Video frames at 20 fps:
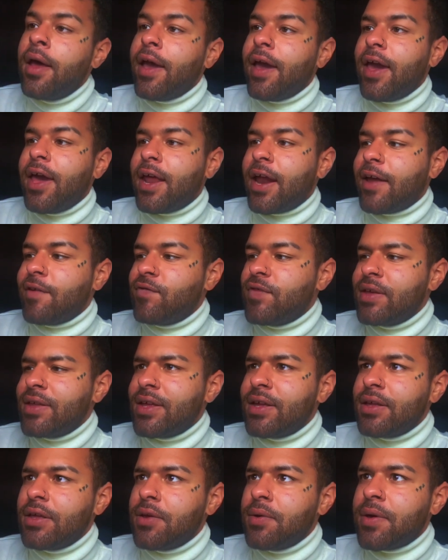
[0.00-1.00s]
And I feel
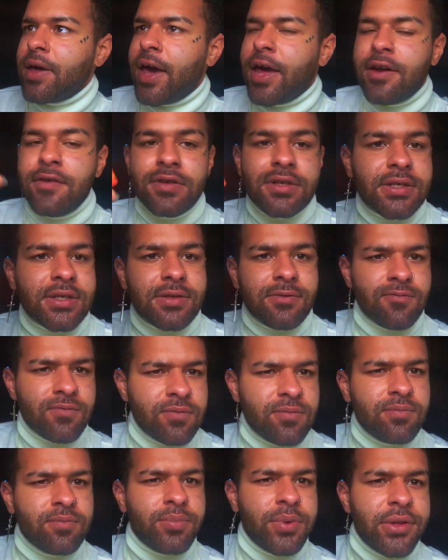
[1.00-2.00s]
like you kind of just
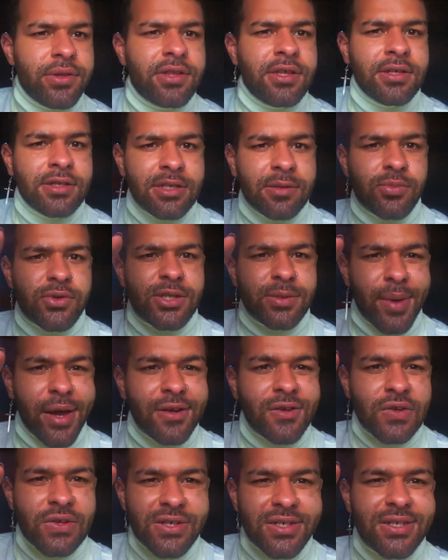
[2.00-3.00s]
put things in
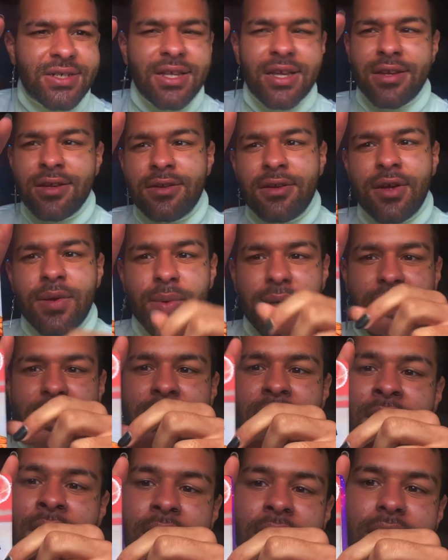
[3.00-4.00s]
perspective. You're just like, you know what?
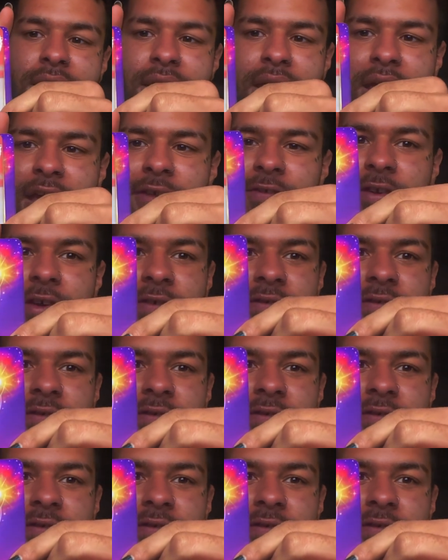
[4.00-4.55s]
Yeah, I fell